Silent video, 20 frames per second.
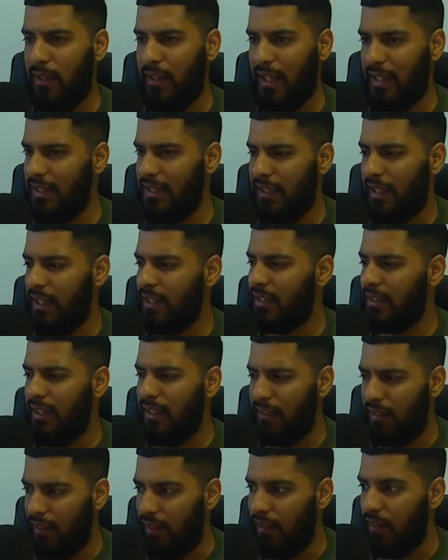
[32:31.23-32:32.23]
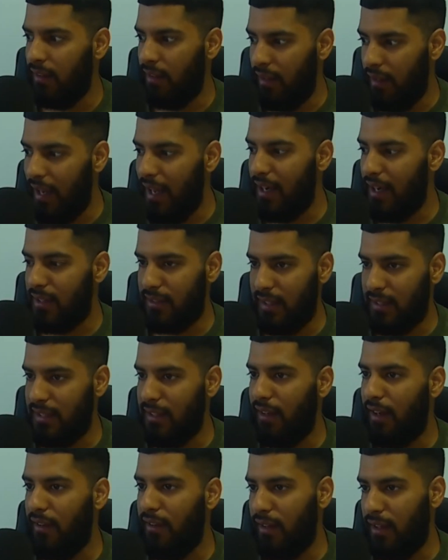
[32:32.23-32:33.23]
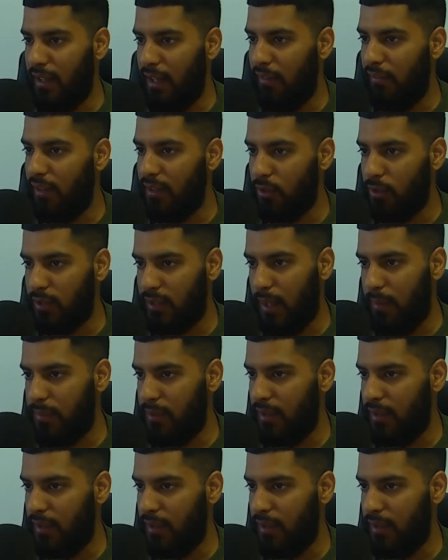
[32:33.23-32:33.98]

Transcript: There's still other level or steps